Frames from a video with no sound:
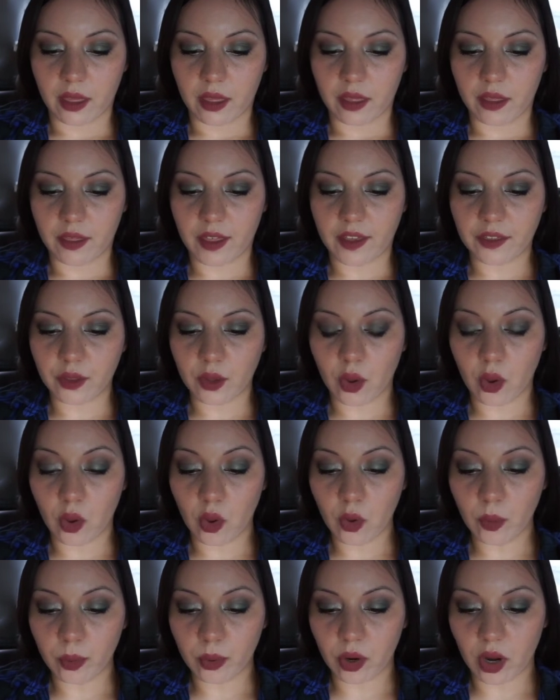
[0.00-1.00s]
that the
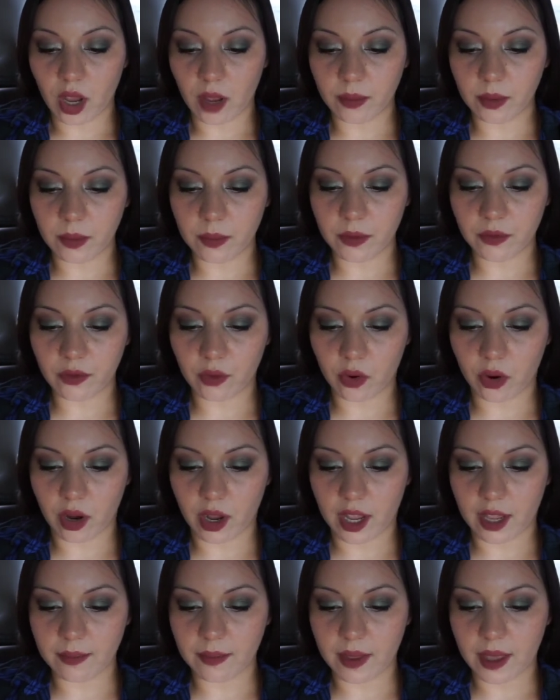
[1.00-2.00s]
whole problem of
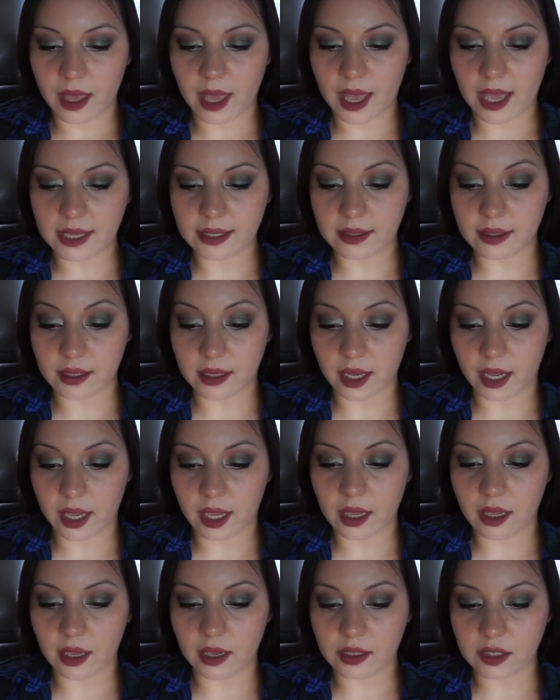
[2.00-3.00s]
crime as
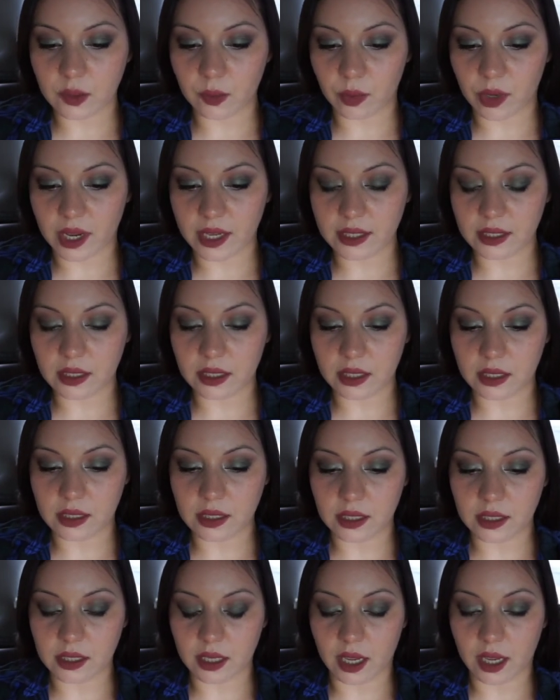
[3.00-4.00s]
today expressed in
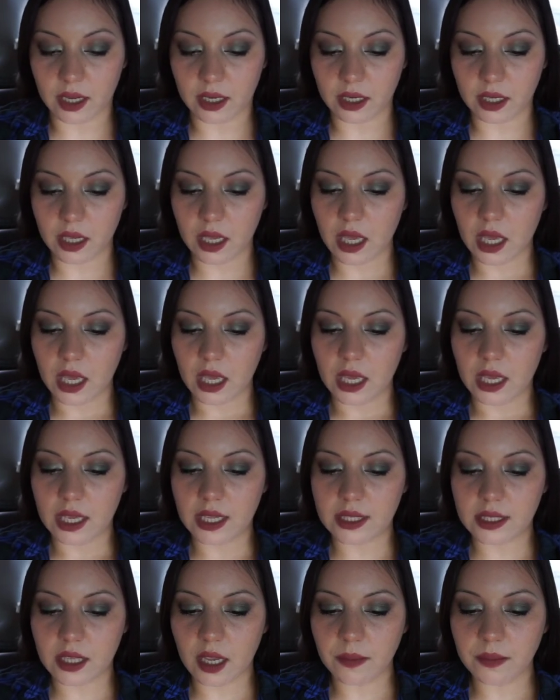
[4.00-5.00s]
society
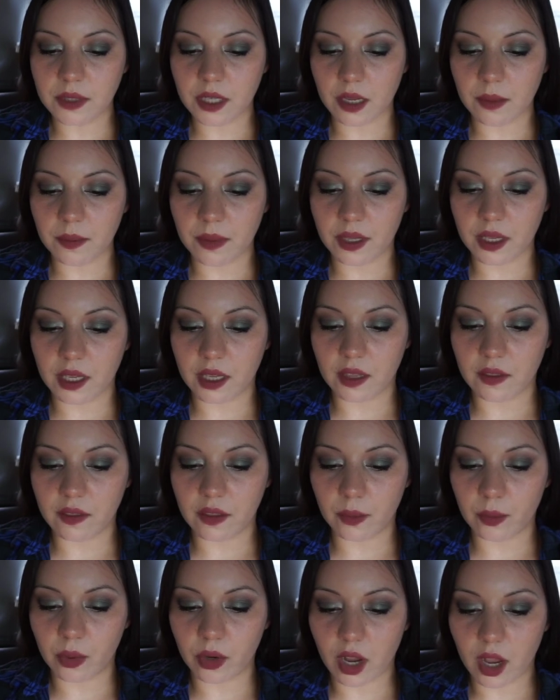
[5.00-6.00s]
is summed up in
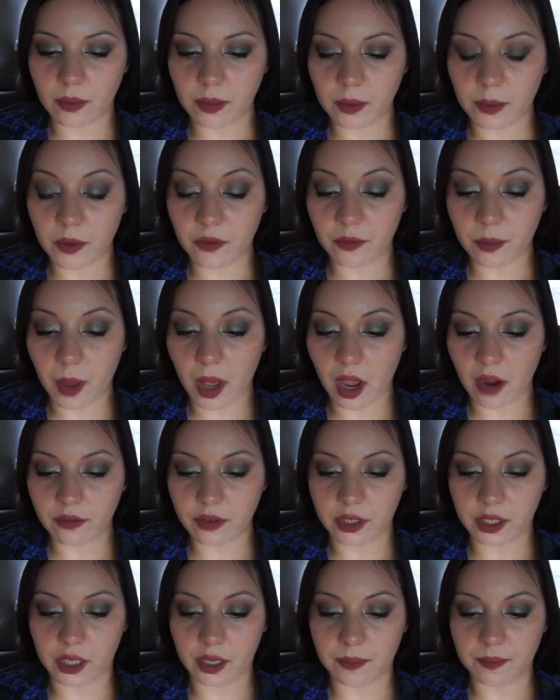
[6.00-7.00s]
the problem of
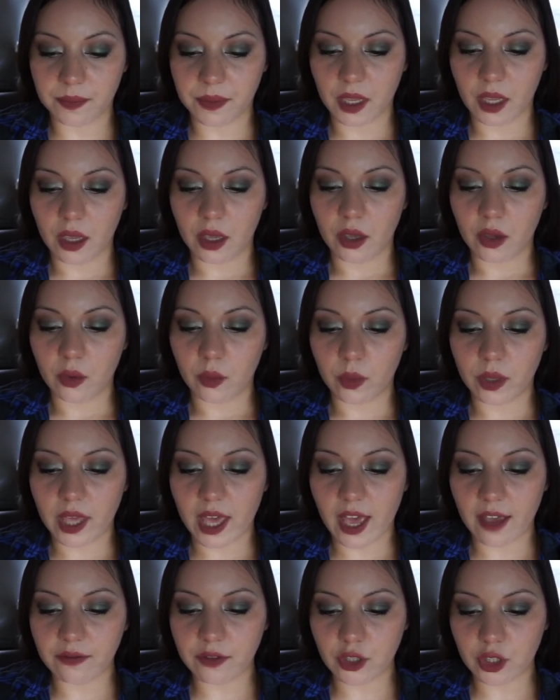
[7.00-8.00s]
poverty. We
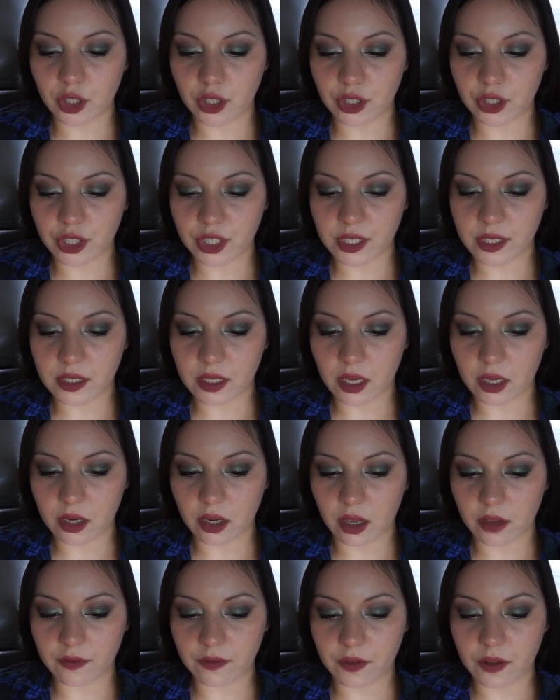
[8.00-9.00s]
have churches
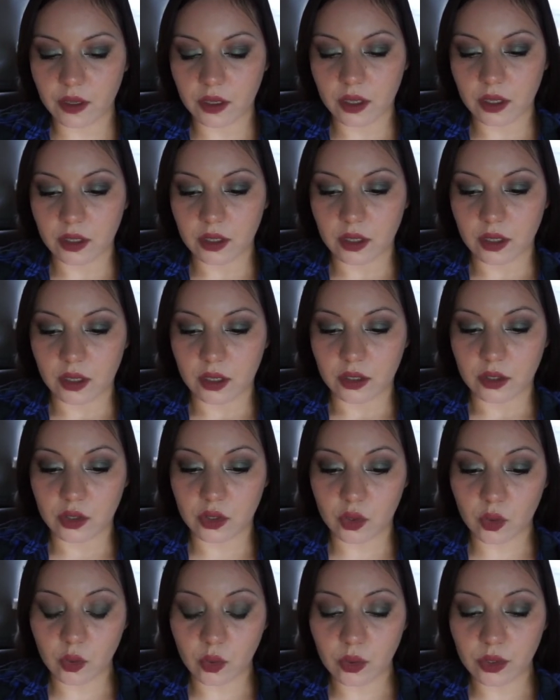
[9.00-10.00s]
enough,
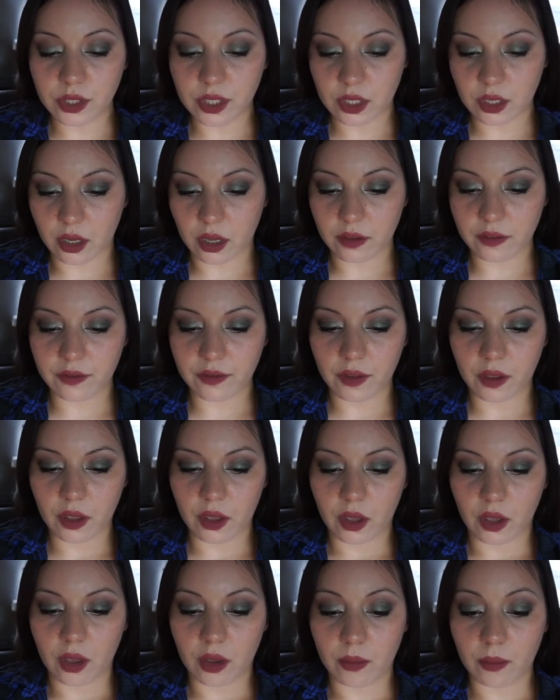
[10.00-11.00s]
schools enough,
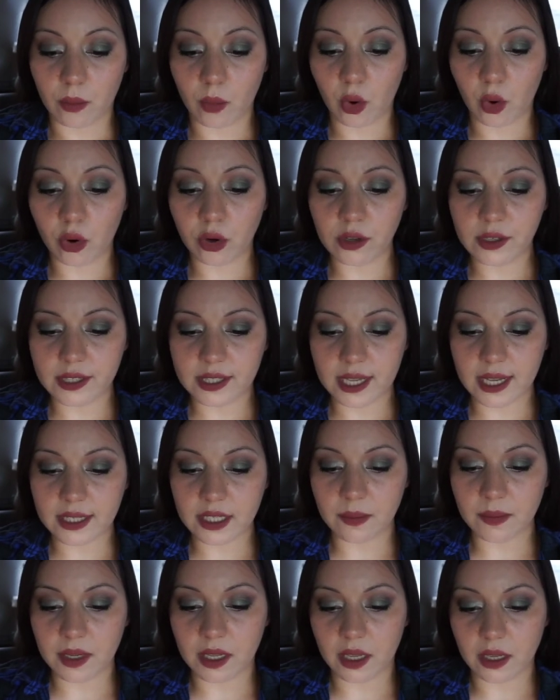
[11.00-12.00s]
moral
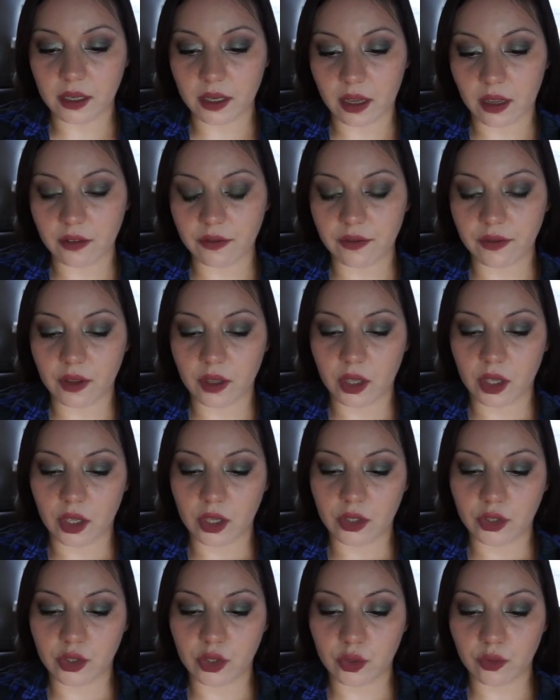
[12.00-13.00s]
sentiment enough
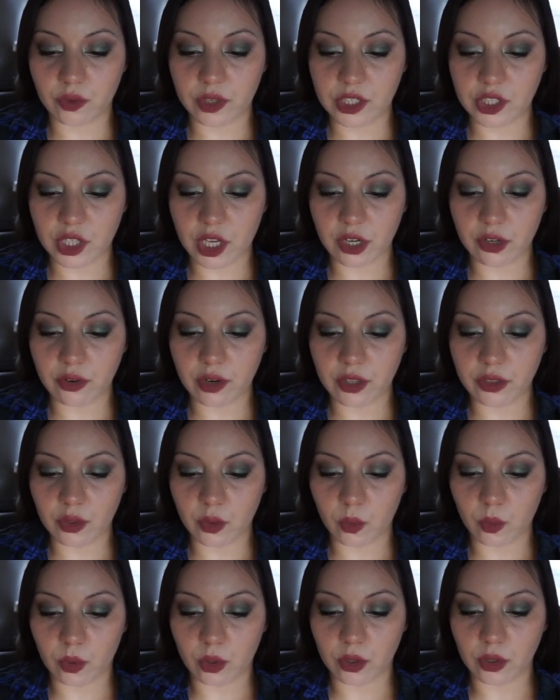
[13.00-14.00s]
to regenerate the
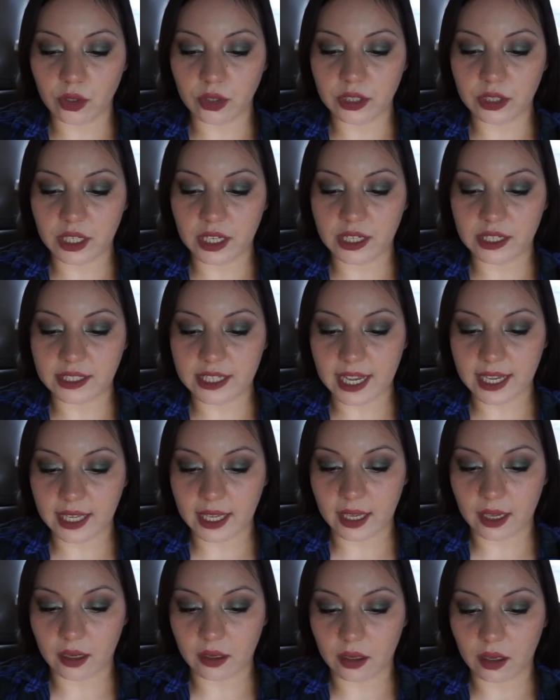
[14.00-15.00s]
world in a
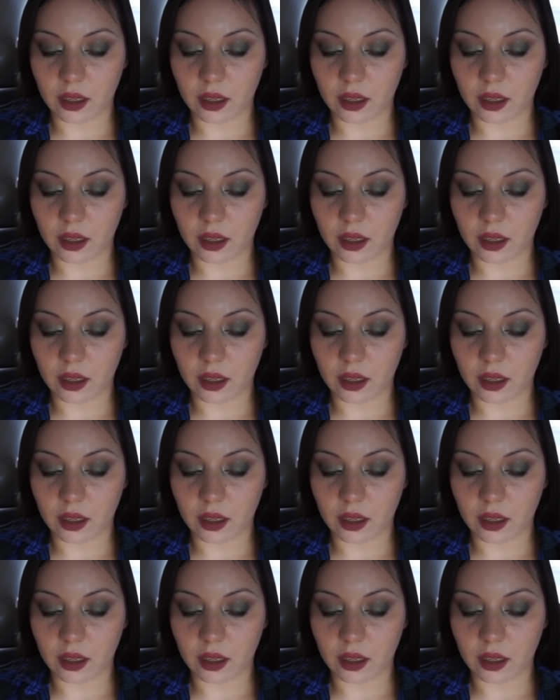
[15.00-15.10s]
decade.